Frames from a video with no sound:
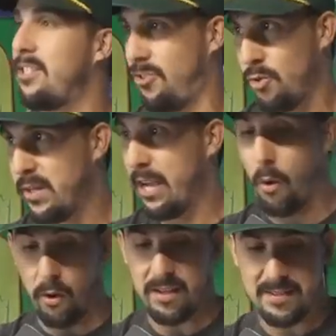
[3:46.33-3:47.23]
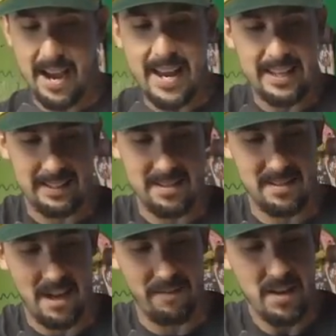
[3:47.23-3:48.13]
the studio or designing this
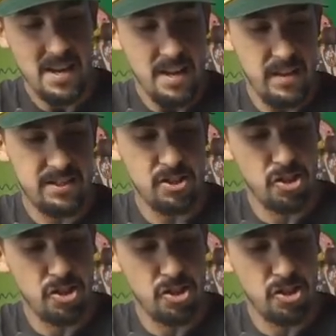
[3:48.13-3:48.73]
stuff. This is